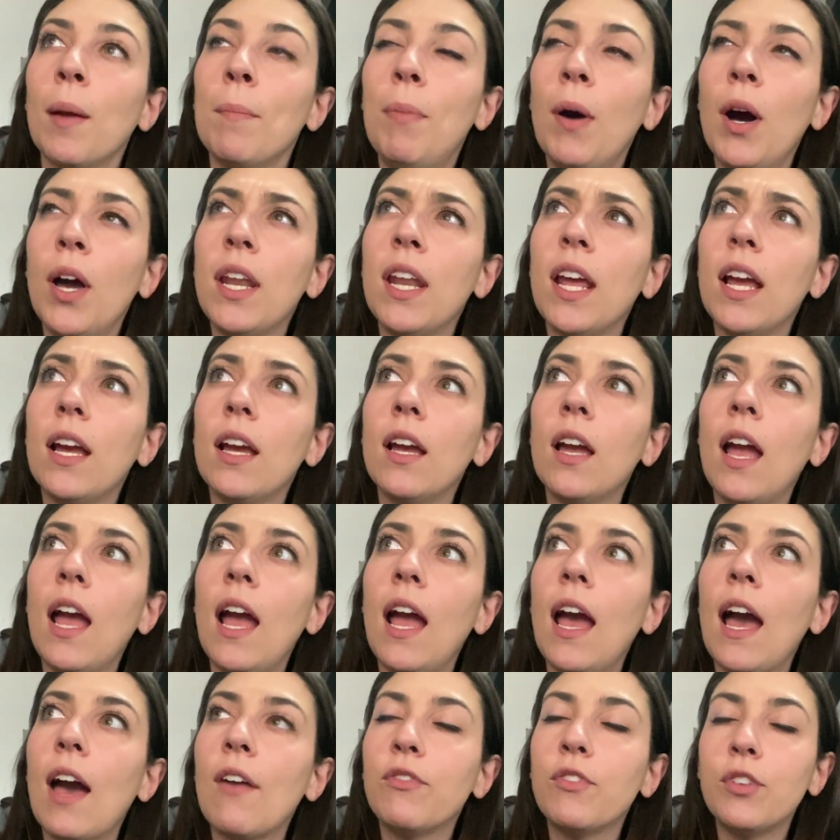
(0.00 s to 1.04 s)
But
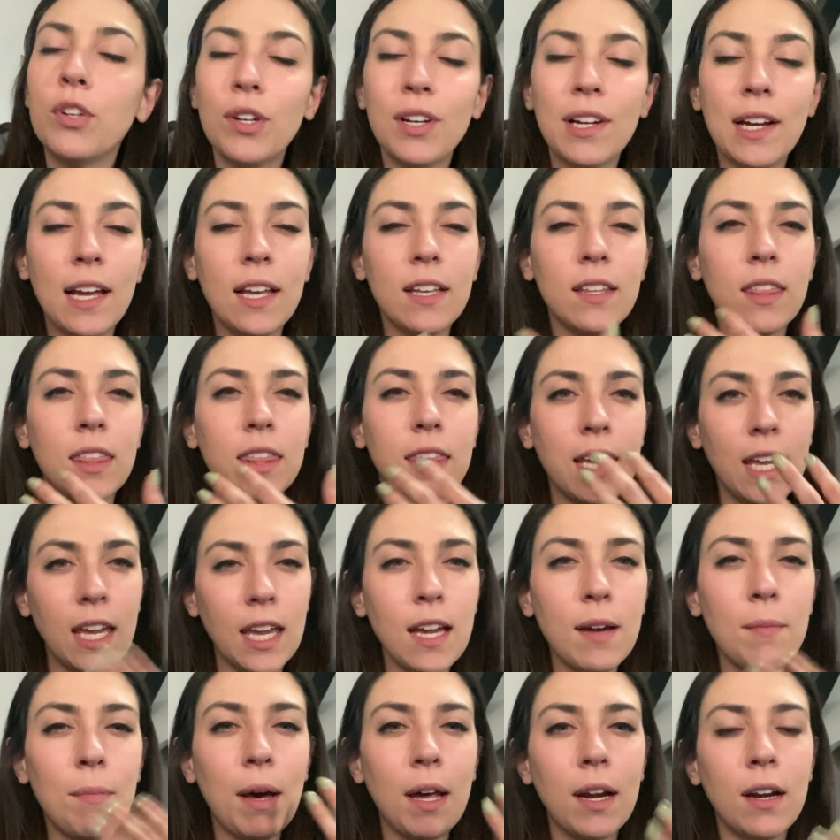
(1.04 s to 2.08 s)
after
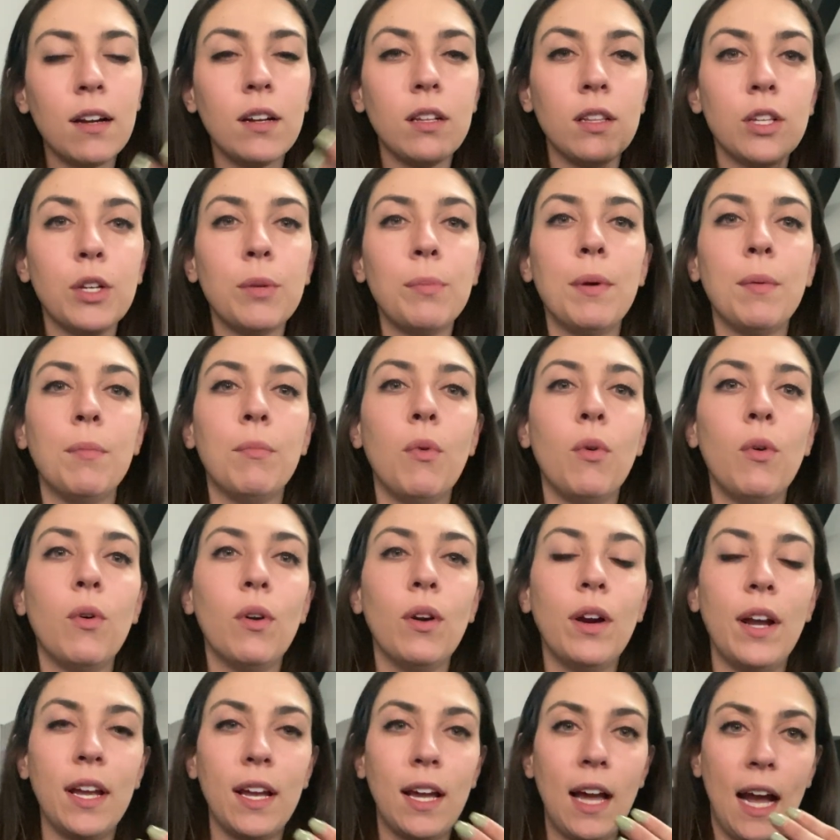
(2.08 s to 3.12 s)
thinking about it a little bit
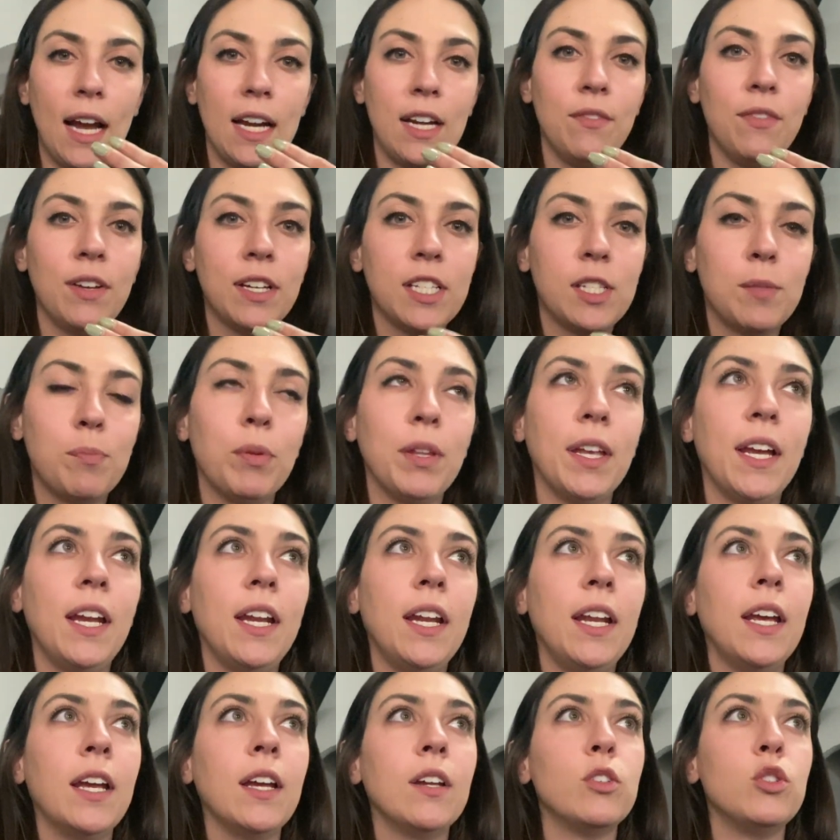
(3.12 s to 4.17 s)
more and kind of
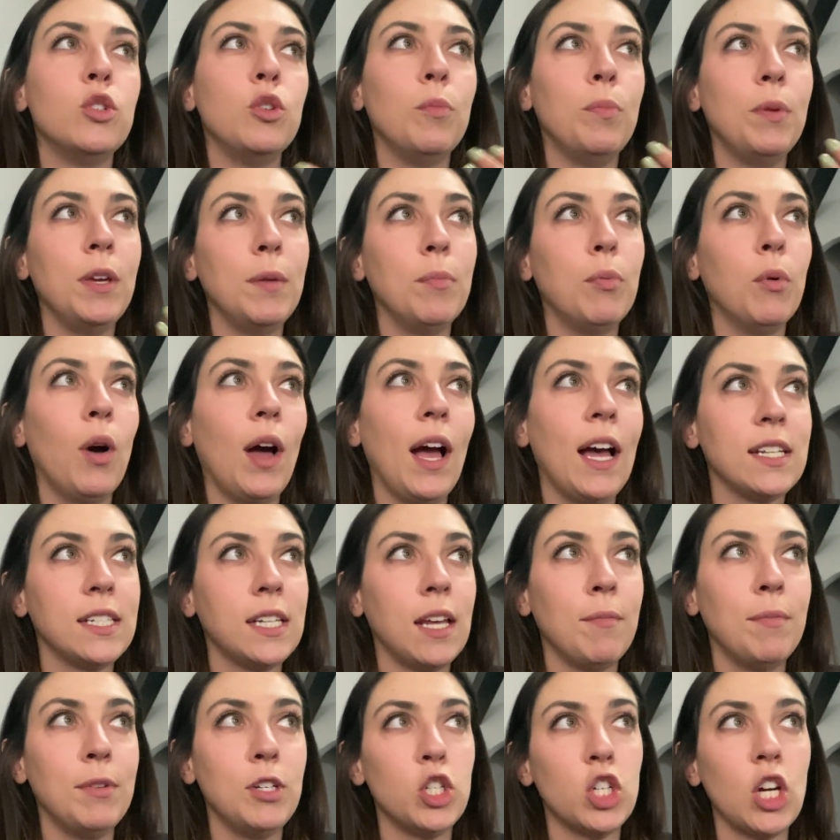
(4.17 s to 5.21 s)
explaining to people as
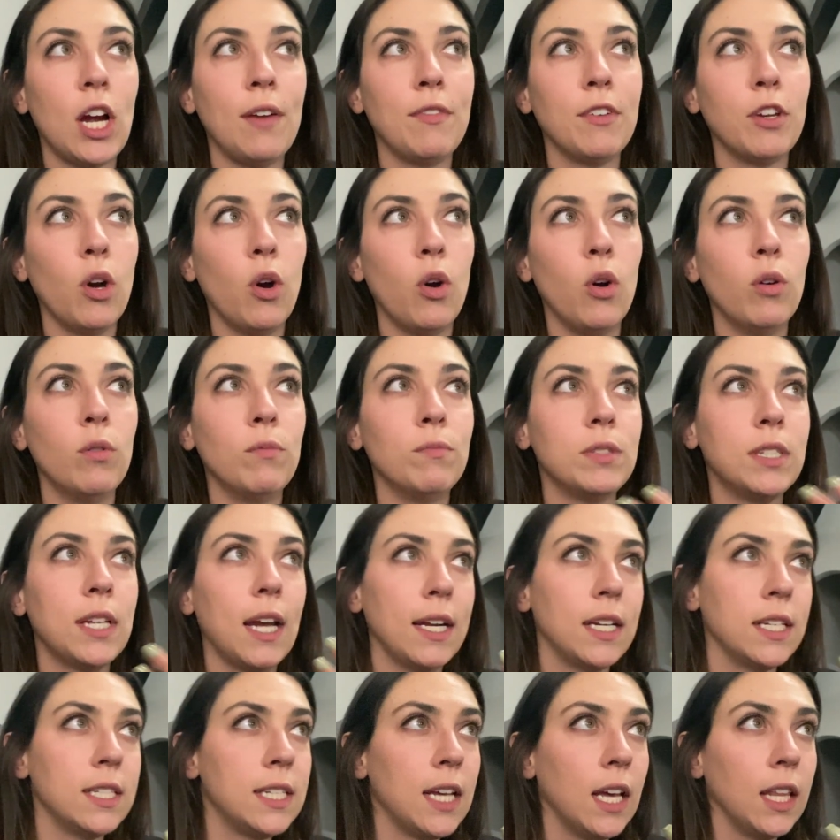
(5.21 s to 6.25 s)
I've been driving home,
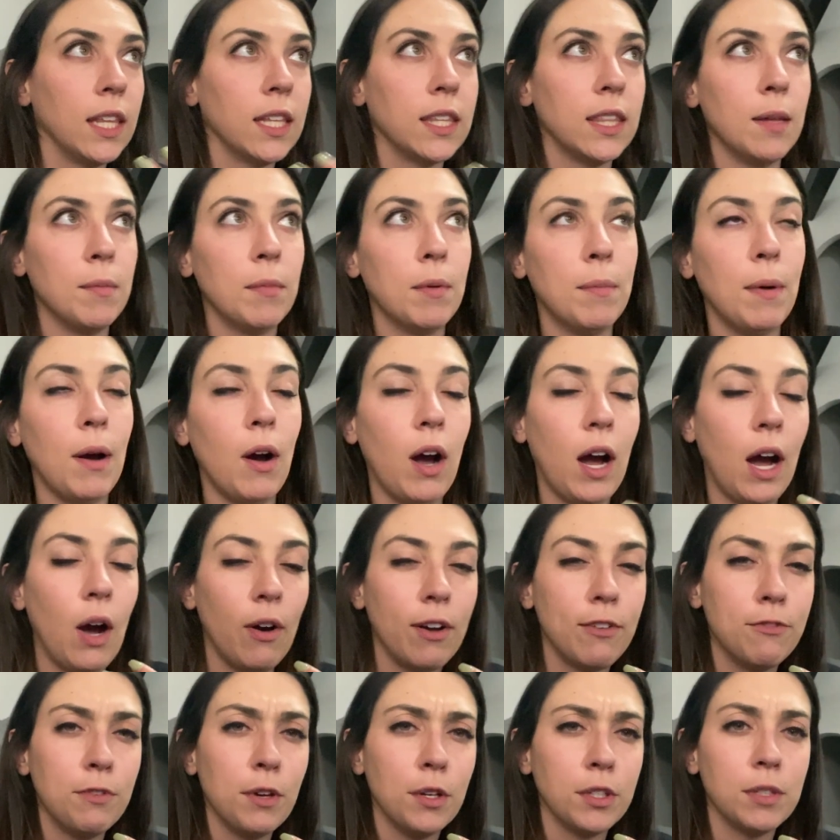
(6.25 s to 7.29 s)
kind of telling them about how
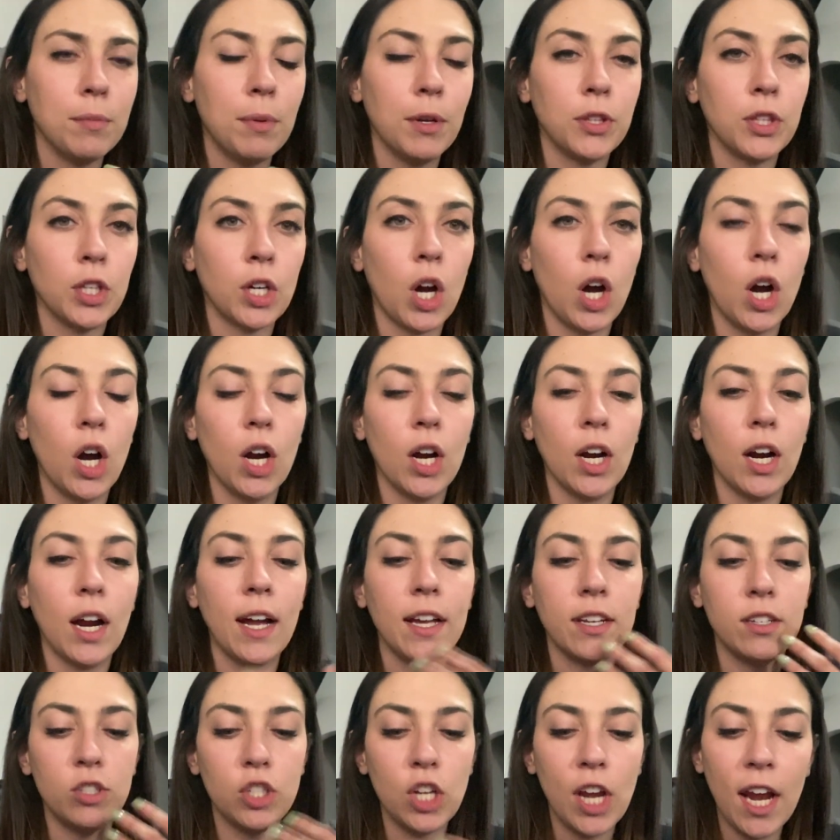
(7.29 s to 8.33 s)
I felt about the car,
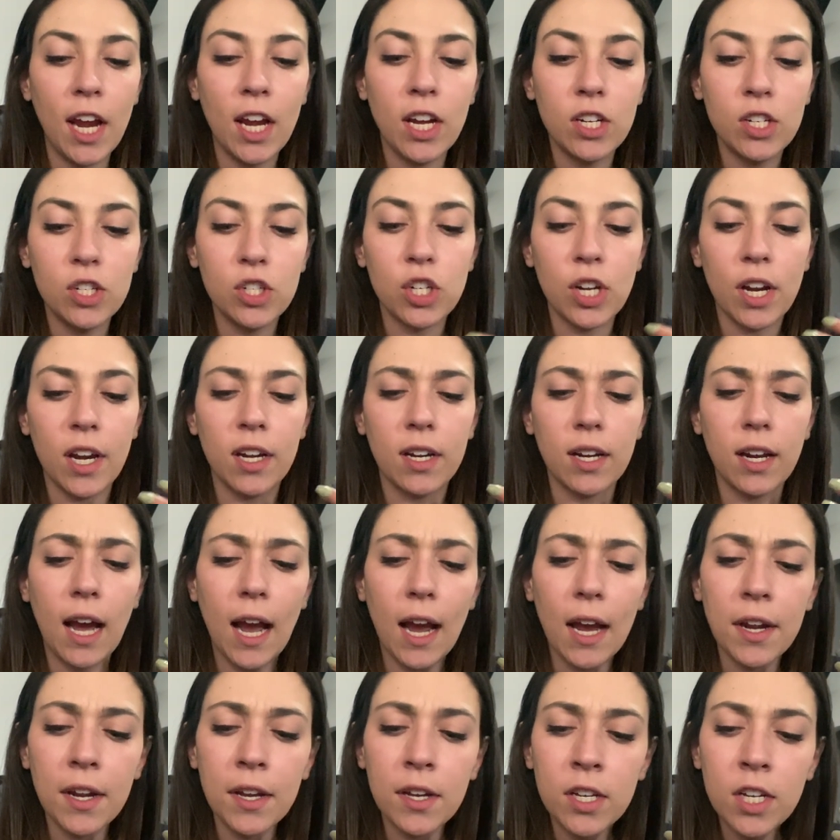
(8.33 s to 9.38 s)
I changed and
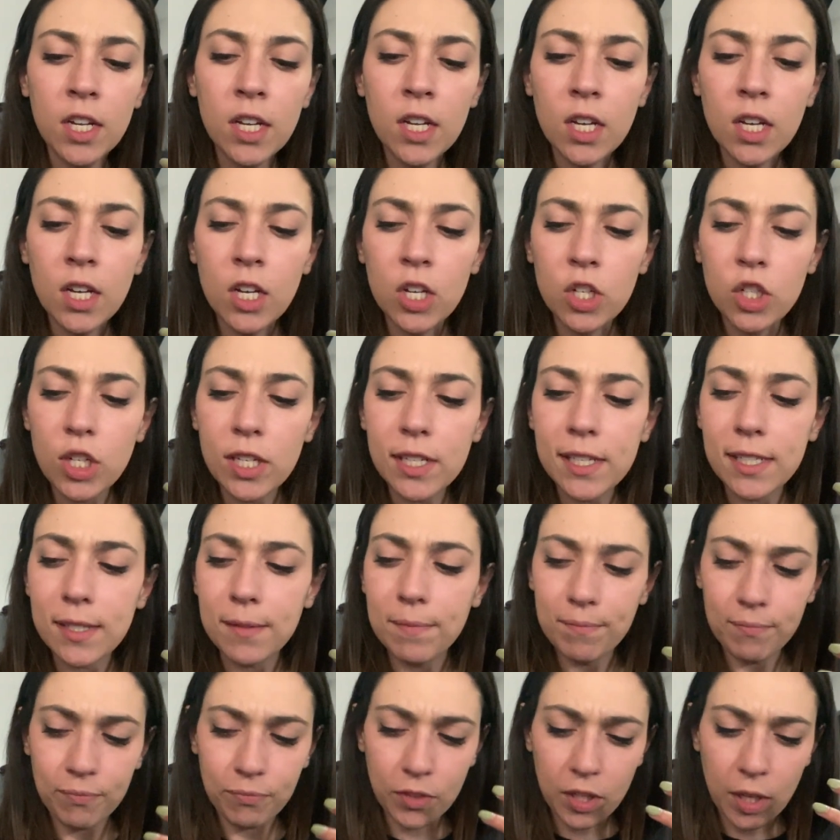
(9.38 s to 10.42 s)
kind of just
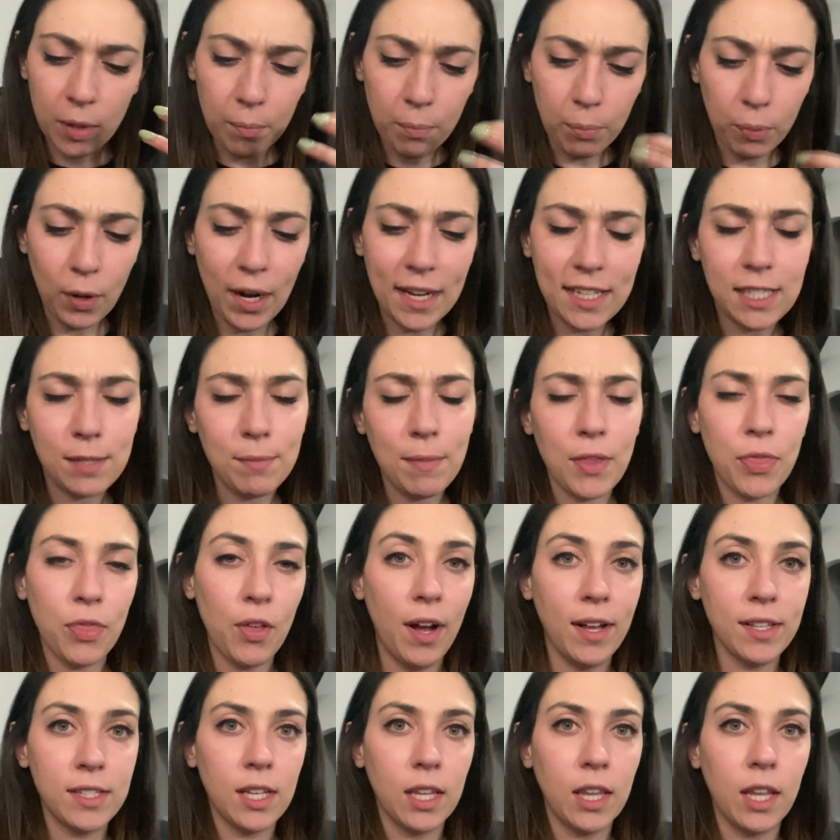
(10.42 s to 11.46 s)
compressed my
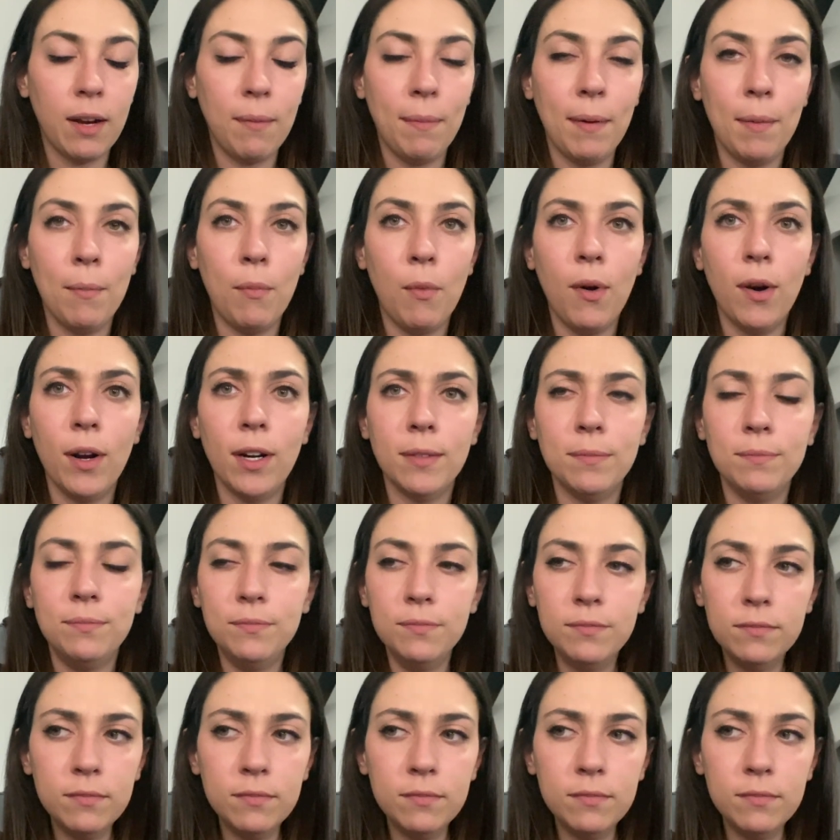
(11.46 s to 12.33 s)
thoughts a little bit more.